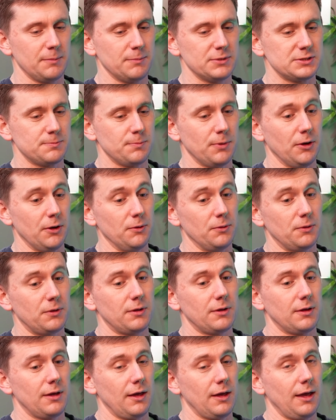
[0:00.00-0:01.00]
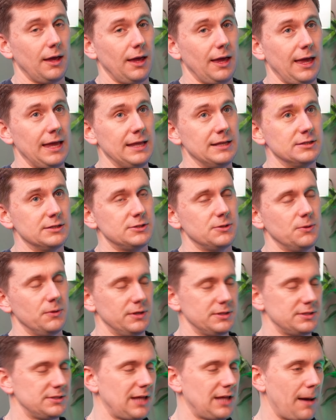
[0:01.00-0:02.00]
bespoke into an
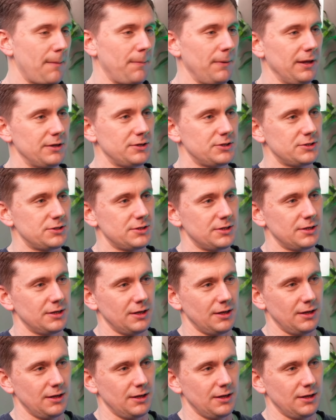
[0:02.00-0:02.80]
established